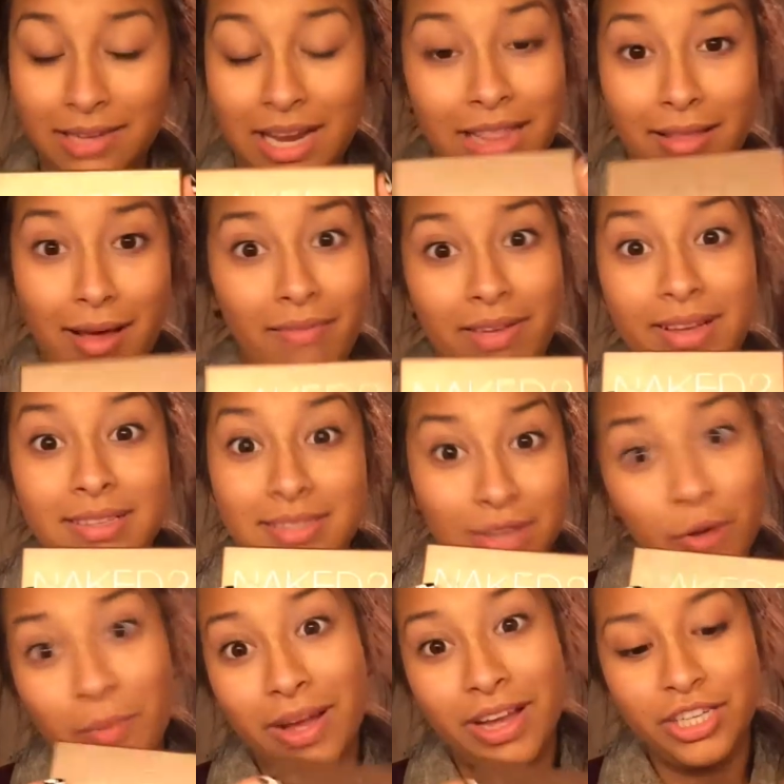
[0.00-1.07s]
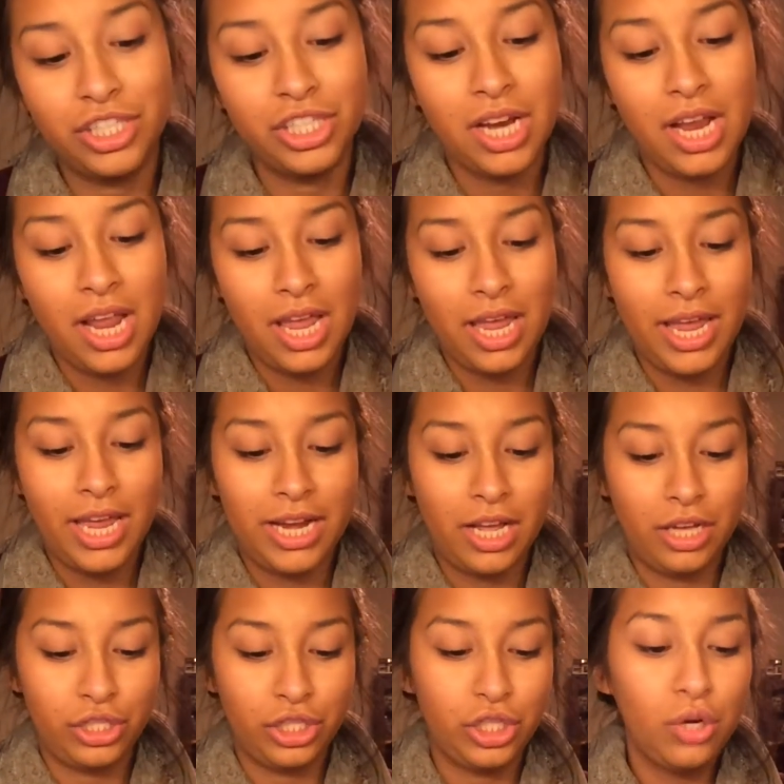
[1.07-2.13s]
I love it so much, and
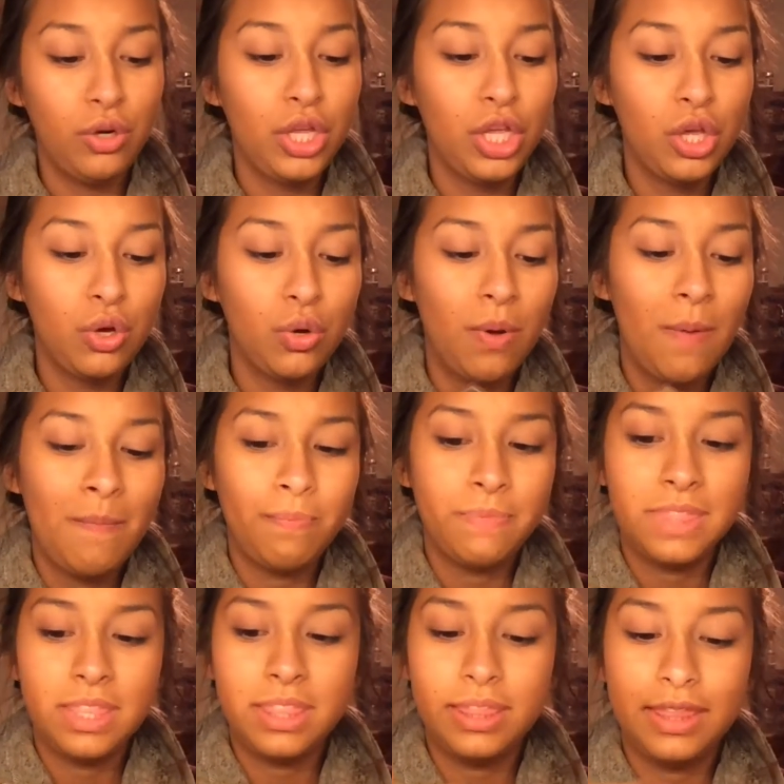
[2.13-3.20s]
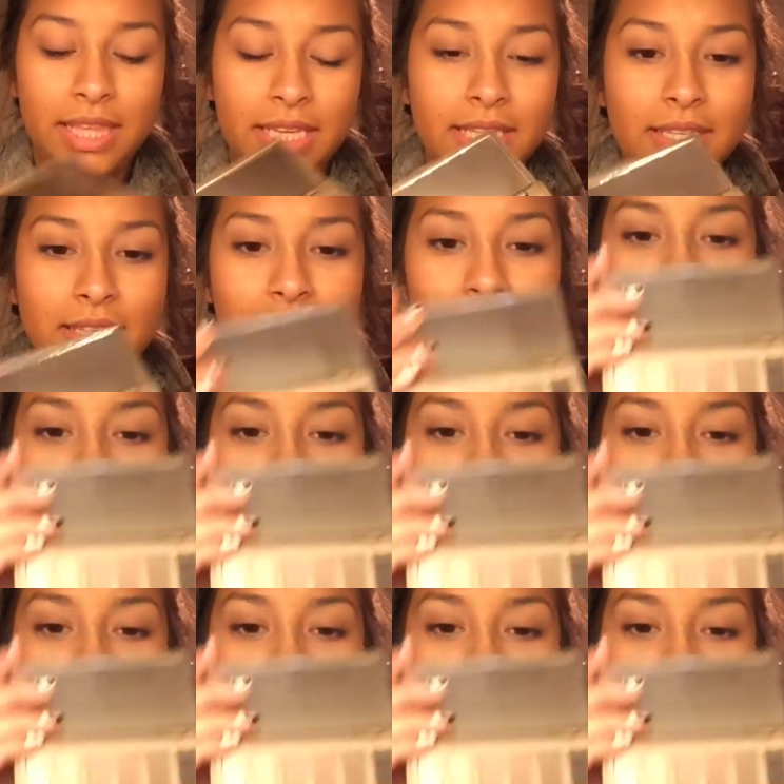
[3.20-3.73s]
I'll show you. This is the